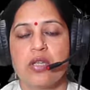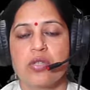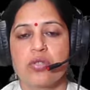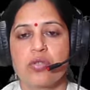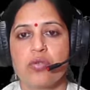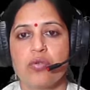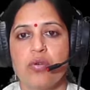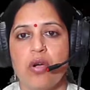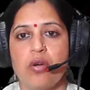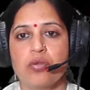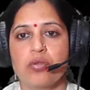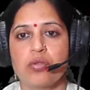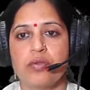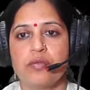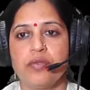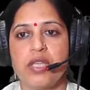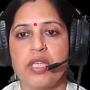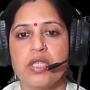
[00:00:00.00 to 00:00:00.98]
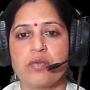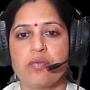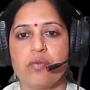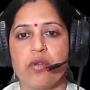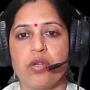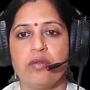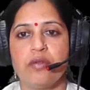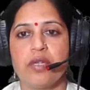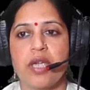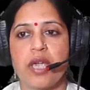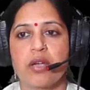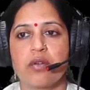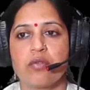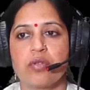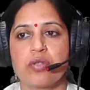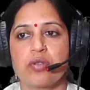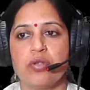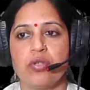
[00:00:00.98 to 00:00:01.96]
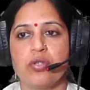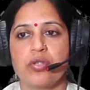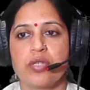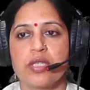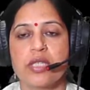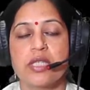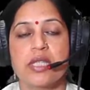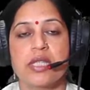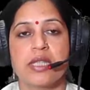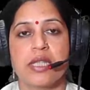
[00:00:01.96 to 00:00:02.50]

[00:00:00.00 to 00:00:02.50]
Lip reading: So out of these following aqueous solutions